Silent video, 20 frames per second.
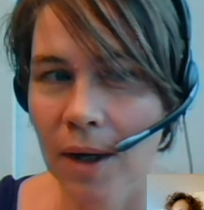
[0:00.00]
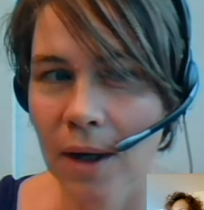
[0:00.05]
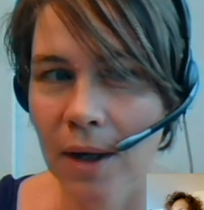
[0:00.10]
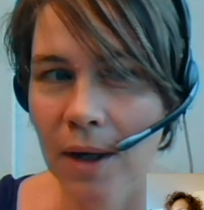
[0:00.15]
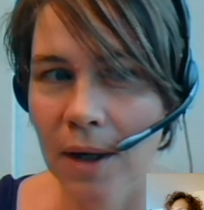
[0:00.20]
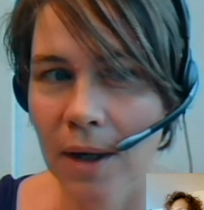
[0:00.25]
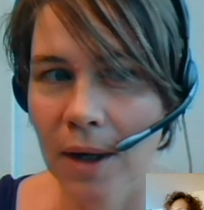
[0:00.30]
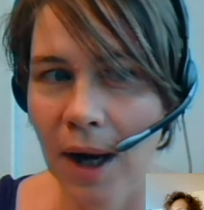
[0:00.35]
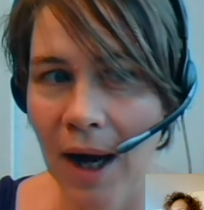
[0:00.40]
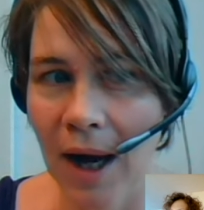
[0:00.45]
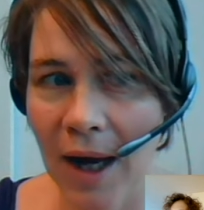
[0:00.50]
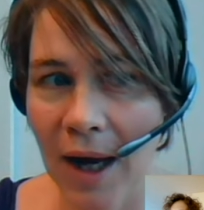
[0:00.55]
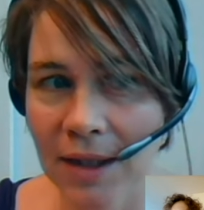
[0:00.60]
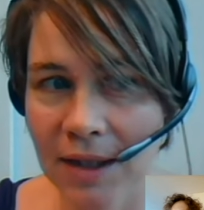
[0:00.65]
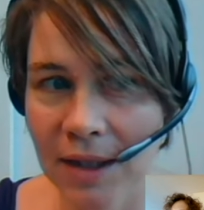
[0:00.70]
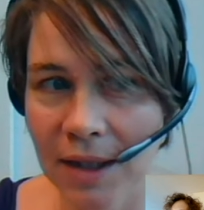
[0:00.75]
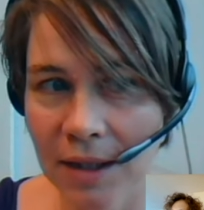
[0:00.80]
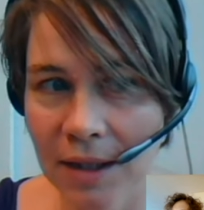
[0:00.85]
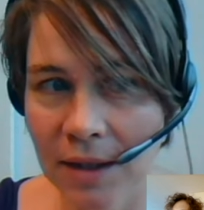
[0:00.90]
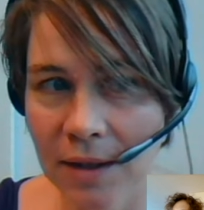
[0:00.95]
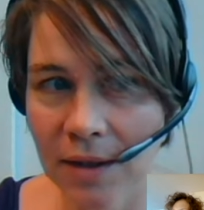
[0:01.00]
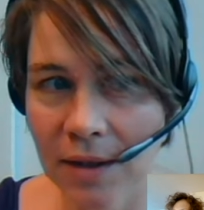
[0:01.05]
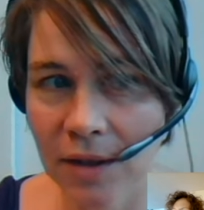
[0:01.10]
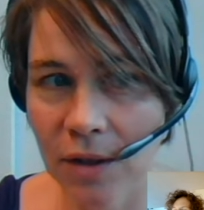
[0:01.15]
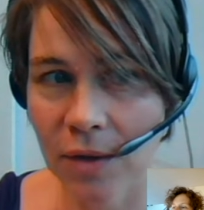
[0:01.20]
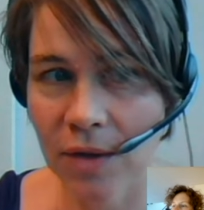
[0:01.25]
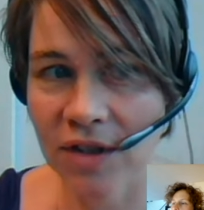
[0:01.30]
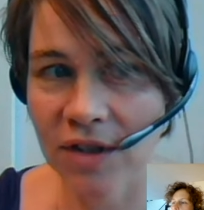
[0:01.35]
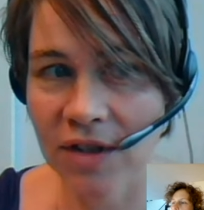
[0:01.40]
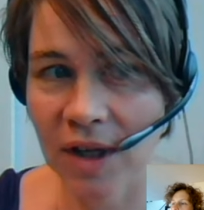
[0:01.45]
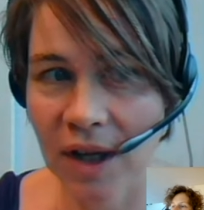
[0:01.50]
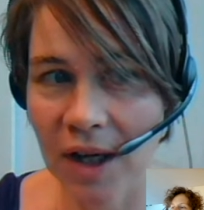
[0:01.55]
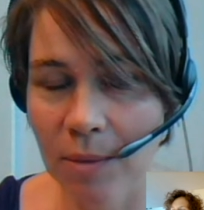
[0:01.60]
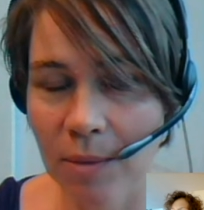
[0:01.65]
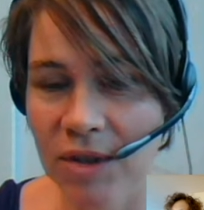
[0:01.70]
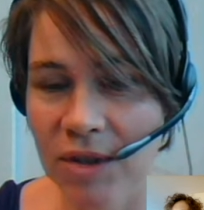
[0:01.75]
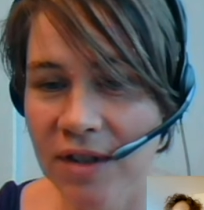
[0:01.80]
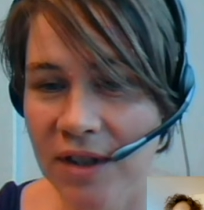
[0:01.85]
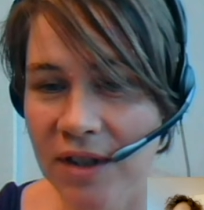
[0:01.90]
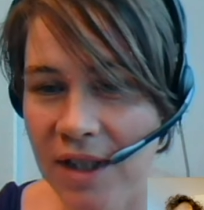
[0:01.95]
hand in your
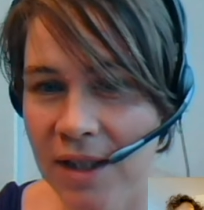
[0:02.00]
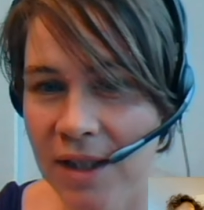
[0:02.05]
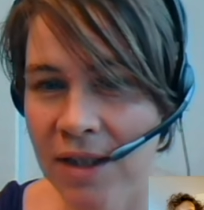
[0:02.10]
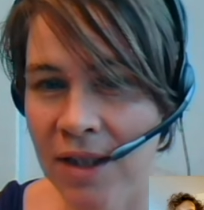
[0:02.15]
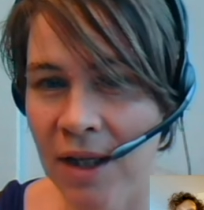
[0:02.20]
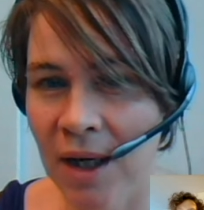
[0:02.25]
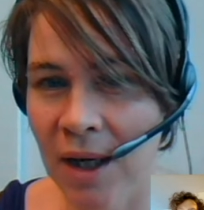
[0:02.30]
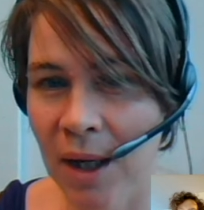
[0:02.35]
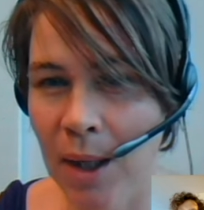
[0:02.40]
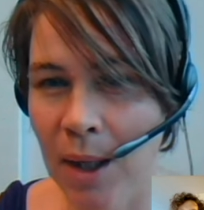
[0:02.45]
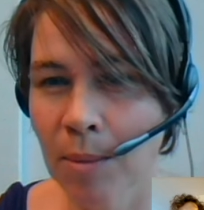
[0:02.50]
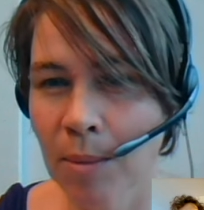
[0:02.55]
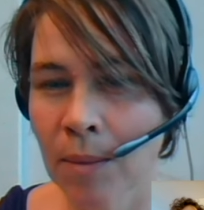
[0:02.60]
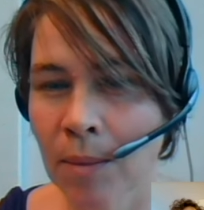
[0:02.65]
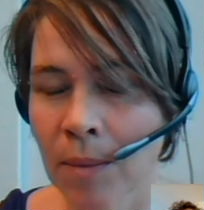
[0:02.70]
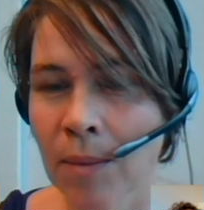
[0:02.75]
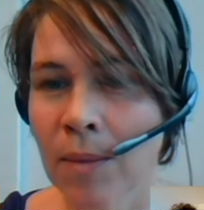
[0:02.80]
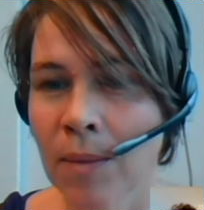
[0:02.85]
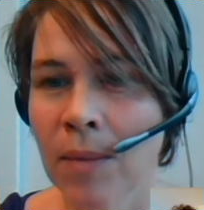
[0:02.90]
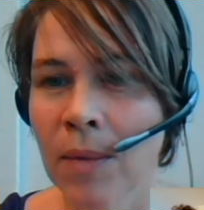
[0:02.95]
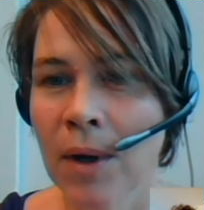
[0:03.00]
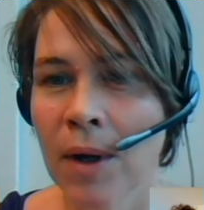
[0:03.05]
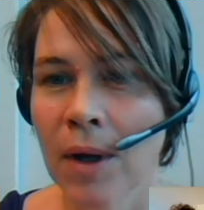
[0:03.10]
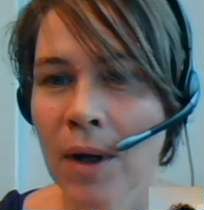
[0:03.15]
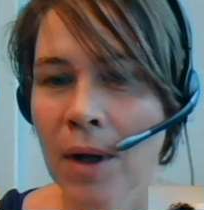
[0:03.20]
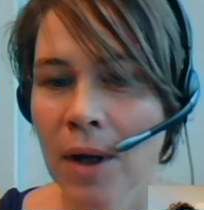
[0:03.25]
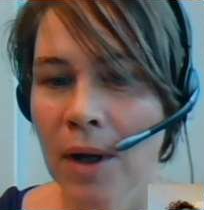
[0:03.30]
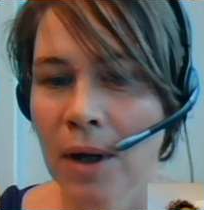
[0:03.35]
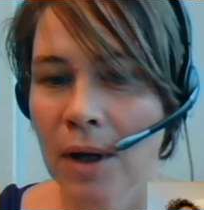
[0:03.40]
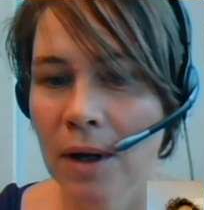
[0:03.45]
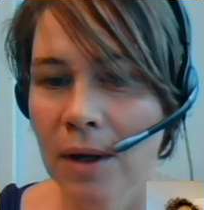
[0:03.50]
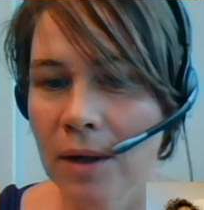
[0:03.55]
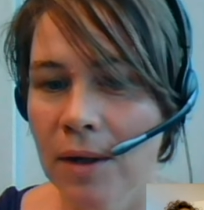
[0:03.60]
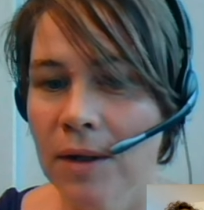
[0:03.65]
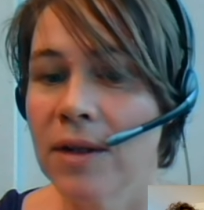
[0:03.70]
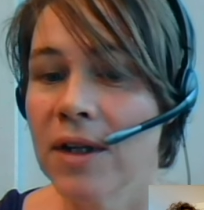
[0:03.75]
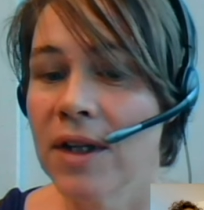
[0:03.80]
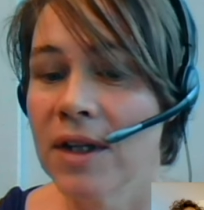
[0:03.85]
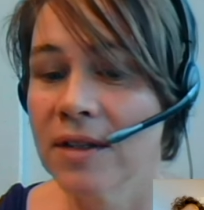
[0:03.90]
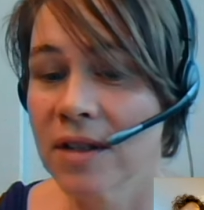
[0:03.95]
assignments in time,
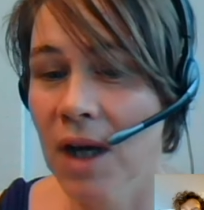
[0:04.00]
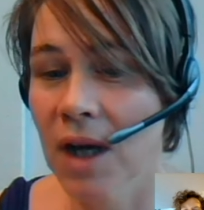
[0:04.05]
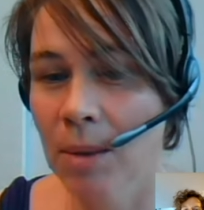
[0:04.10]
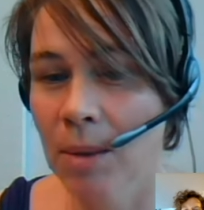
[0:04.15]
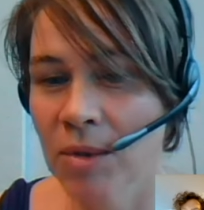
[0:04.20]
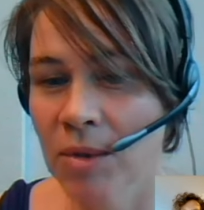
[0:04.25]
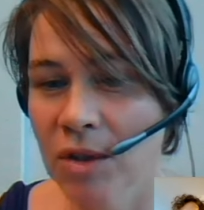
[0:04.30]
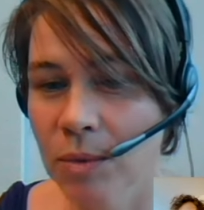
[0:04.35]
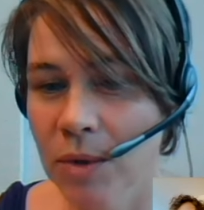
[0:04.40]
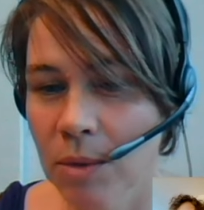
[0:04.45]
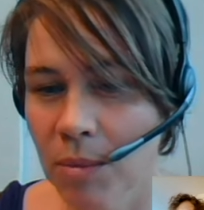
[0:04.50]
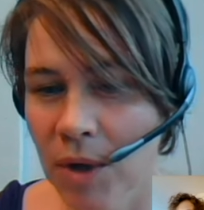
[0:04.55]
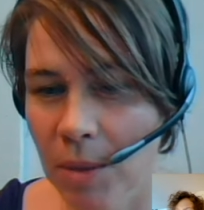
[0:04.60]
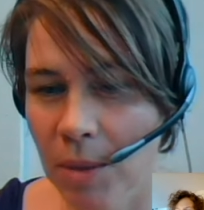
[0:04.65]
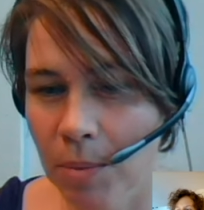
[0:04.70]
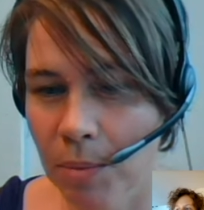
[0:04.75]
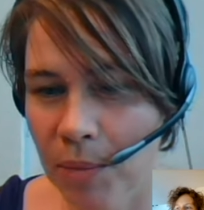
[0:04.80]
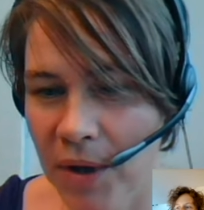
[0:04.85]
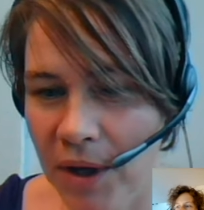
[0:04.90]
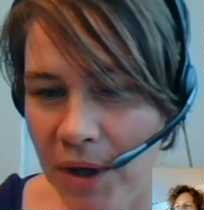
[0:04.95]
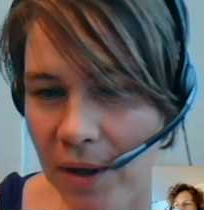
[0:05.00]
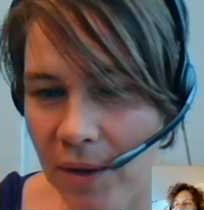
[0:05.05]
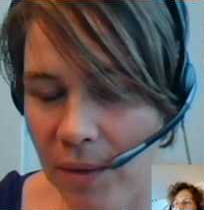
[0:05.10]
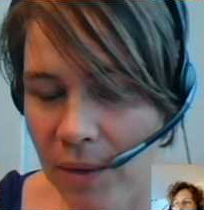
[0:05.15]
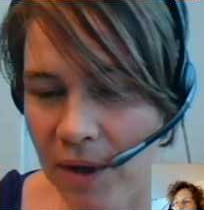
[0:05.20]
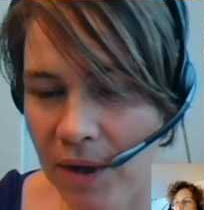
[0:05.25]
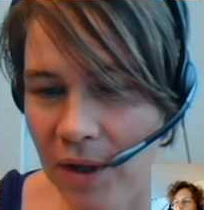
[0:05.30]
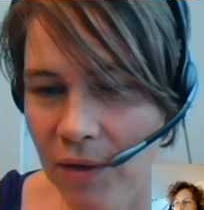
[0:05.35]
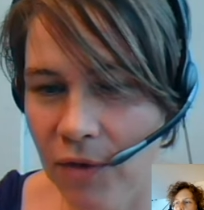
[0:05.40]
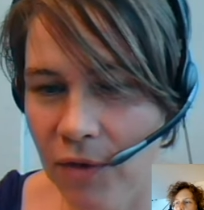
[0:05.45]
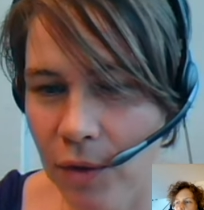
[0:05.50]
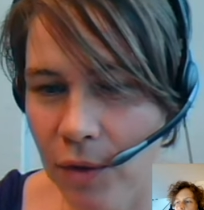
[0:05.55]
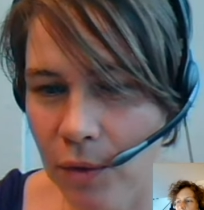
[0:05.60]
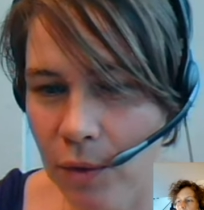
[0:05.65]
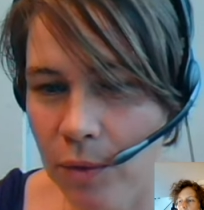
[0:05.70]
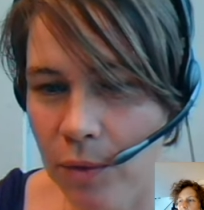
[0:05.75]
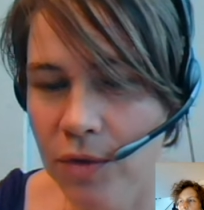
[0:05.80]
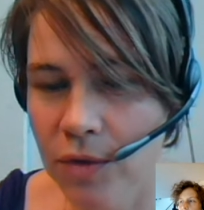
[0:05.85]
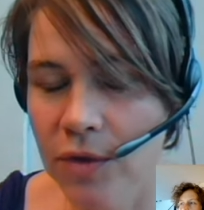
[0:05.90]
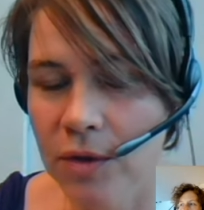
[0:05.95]
the assignments will be
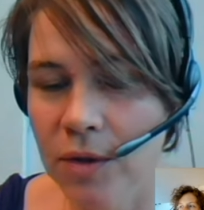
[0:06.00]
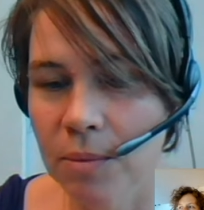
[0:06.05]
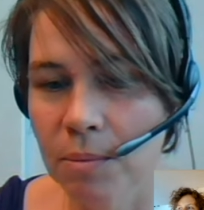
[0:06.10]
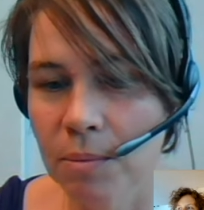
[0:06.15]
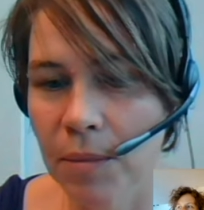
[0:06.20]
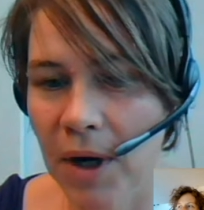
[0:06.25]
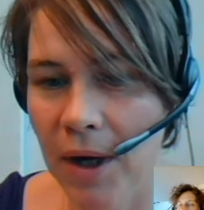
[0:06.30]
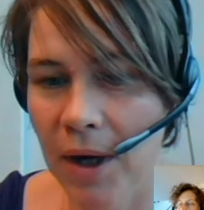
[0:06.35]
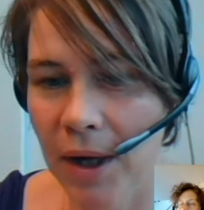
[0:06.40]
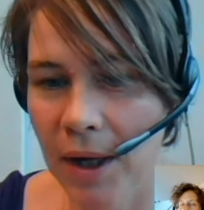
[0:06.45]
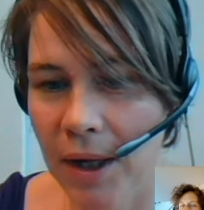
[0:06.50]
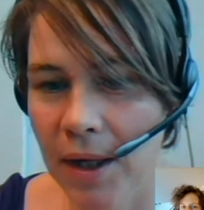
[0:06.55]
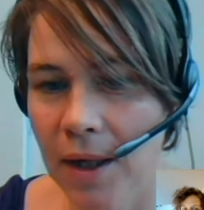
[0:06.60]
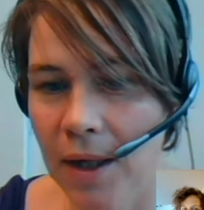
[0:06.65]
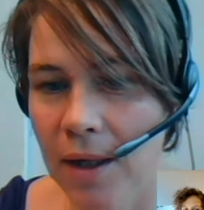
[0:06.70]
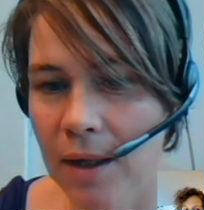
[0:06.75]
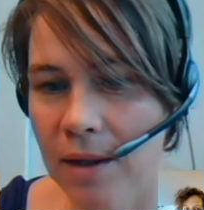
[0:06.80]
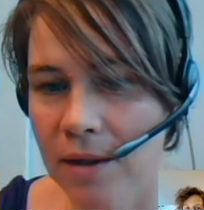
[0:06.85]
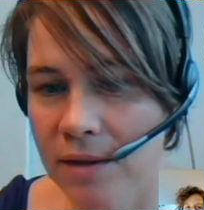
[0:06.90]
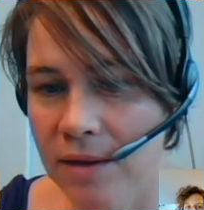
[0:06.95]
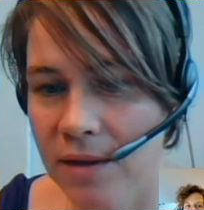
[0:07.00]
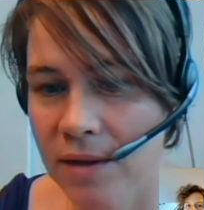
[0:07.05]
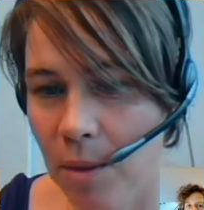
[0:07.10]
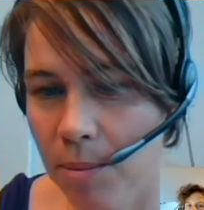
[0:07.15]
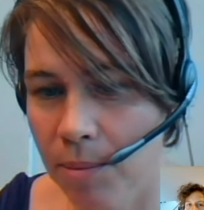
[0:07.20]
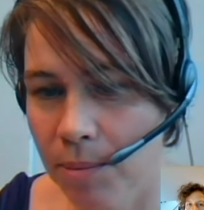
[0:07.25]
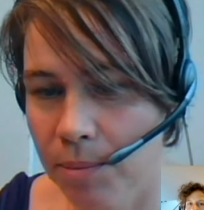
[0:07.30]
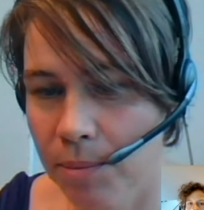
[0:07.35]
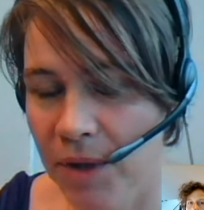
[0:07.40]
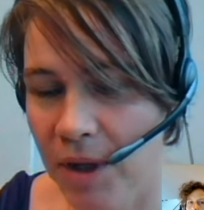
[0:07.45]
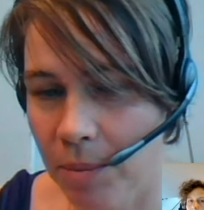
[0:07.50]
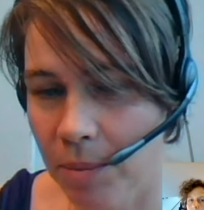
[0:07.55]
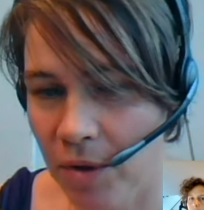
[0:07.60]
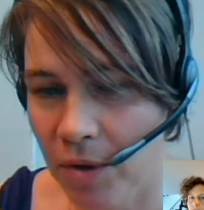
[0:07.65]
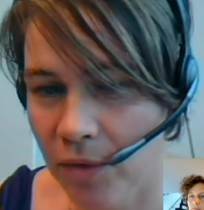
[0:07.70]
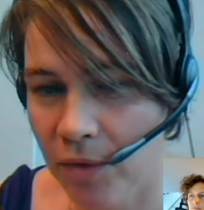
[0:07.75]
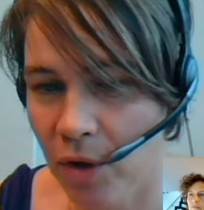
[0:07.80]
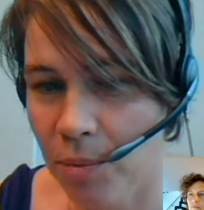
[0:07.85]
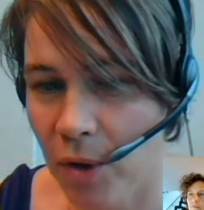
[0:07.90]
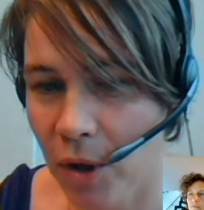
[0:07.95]
peer-reviewed by some people
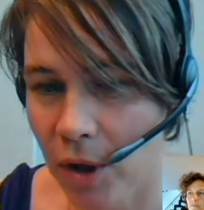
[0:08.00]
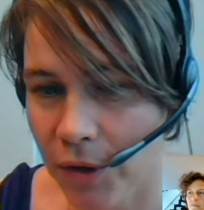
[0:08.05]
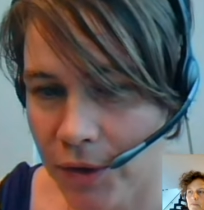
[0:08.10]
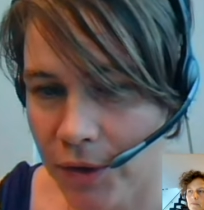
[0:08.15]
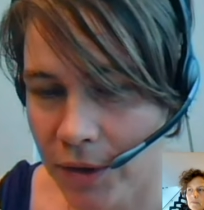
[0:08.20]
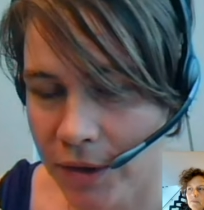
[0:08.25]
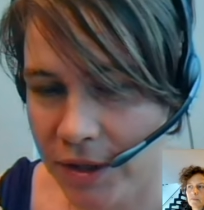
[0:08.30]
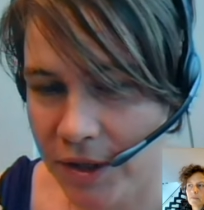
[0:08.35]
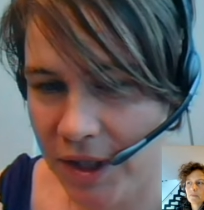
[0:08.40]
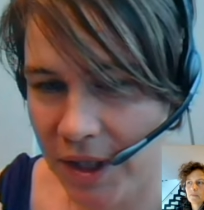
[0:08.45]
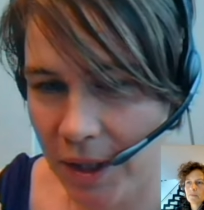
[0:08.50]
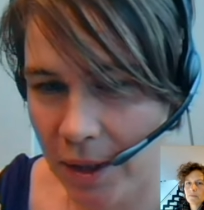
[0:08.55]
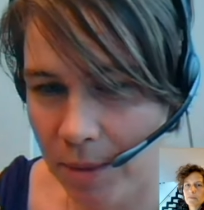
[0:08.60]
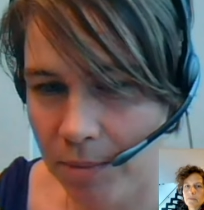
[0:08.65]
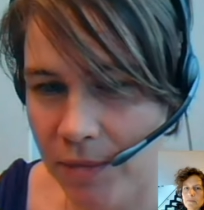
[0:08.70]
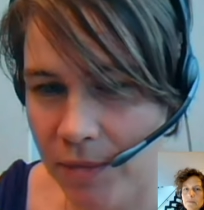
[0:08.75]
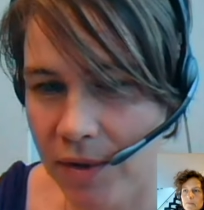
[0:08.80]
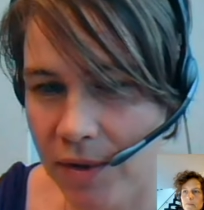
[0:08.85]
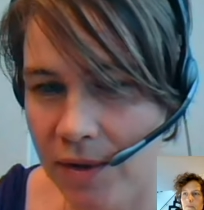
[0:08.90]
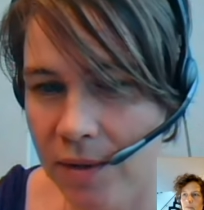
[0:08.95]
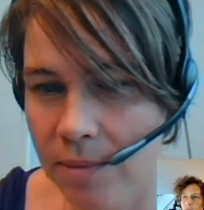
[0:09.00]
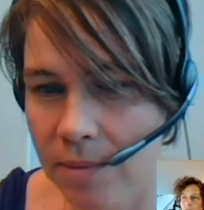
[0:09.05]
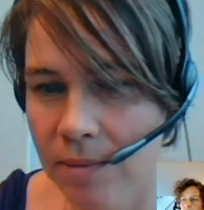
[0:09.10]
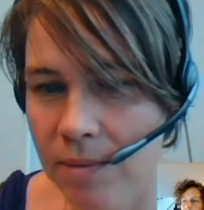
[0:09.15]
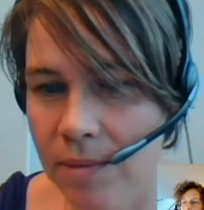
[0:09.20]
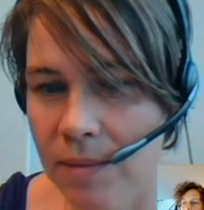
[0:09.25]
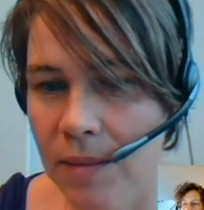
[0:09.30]
from other teams.